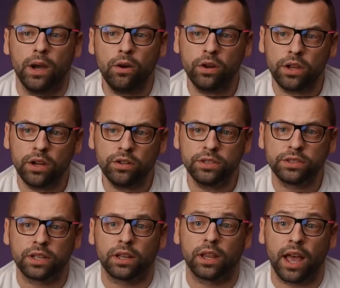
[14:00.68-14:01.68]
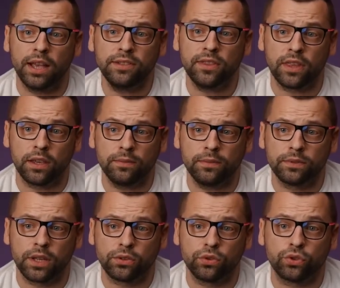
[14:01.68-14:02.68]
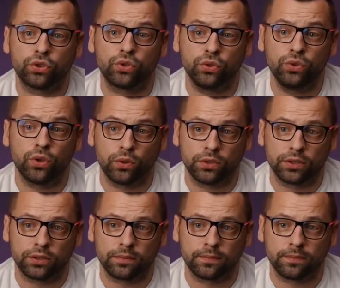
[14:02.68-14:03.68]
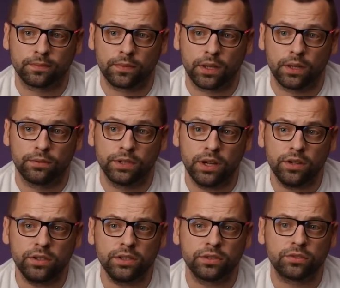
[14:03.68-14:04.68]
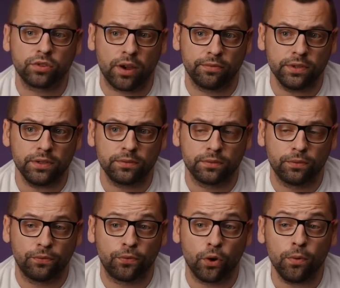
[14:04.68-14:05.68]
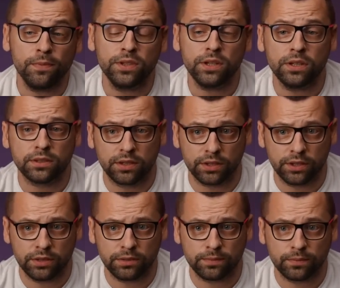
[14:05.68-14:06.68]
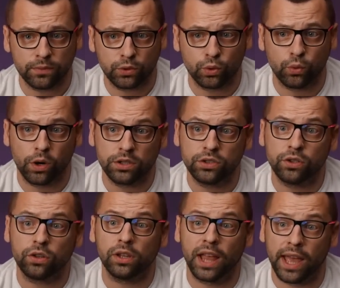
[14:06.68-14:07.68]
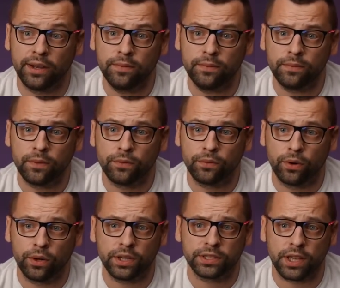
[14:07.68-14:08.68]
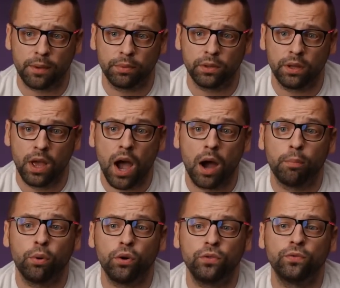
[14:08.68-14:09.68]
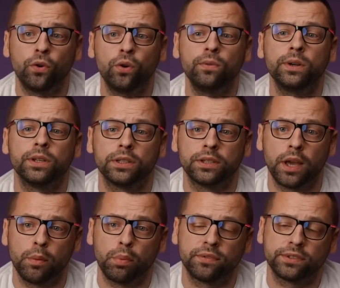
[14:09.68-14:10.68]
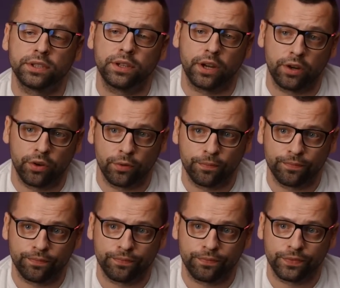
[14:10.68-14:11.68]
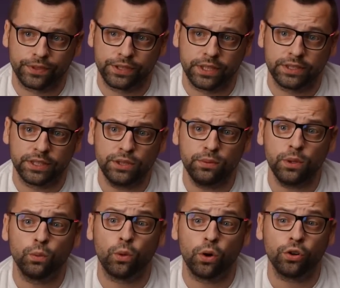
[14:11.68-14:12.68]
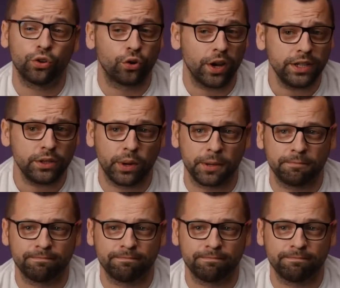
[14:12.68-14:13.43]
here is the last thing that you should notice. If there is traffic from the internet towards your LAN, for example, a port forwarding type of scenario, then this will work right away.